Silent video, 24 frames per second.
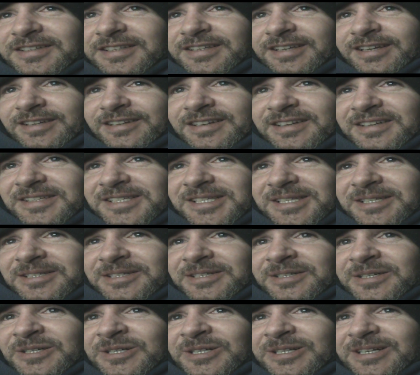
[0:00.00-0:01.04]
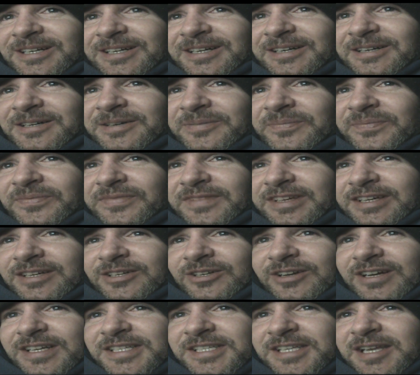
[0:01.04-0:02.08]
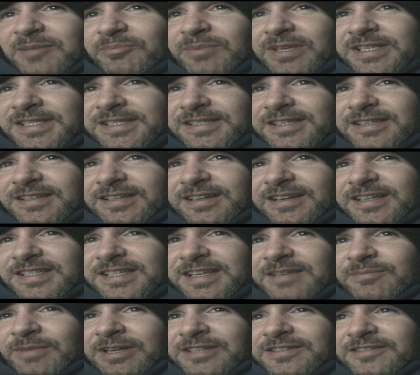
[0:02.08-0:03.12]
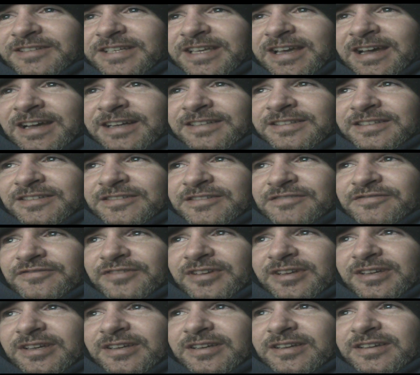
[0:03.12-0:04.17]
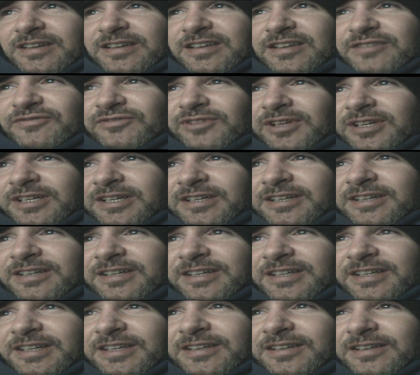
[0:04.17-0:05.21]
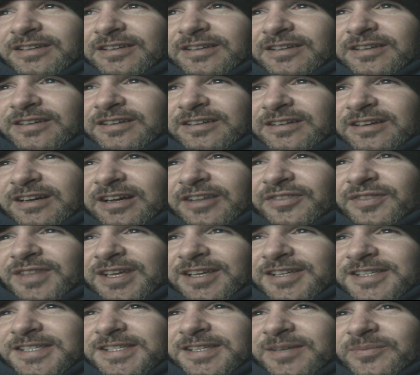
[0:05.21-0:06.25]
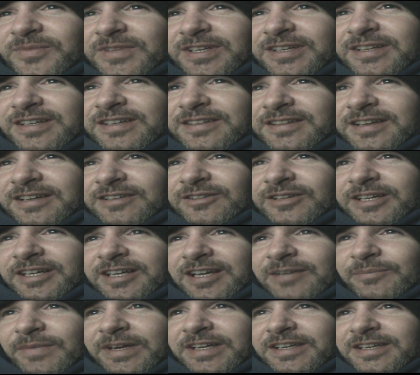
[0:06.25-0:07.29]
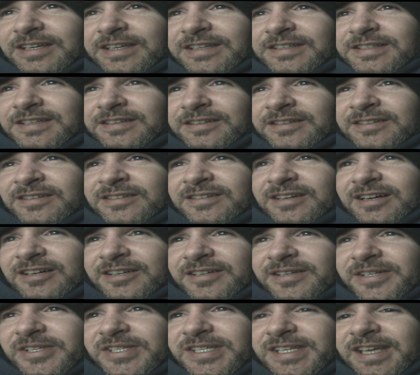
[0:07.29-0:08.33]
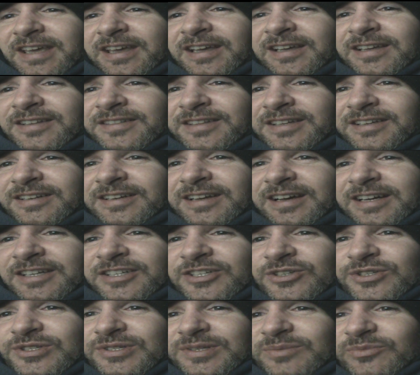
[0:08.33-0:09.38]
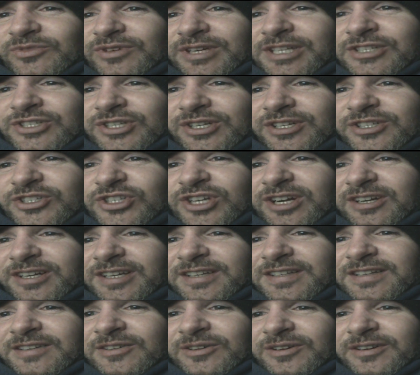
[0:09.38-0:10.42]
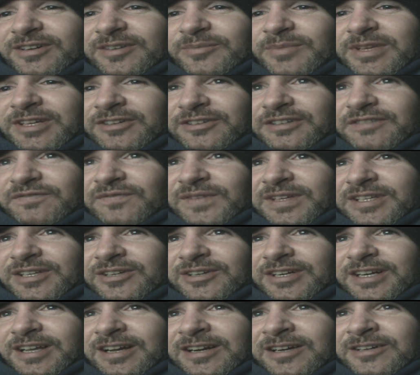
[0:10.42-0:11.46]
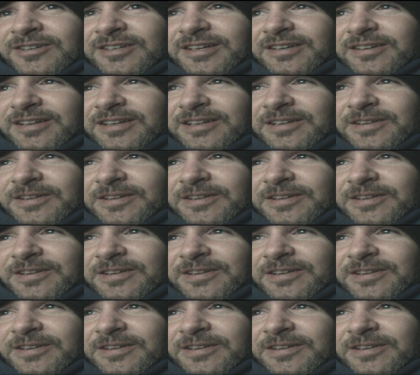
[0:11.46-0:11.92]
yeah, so, I don't know, I stay busy, I stay mentally active. If, like, I think of something that, like, I might need to understand, then I do some research on it in order to be able to figure it out.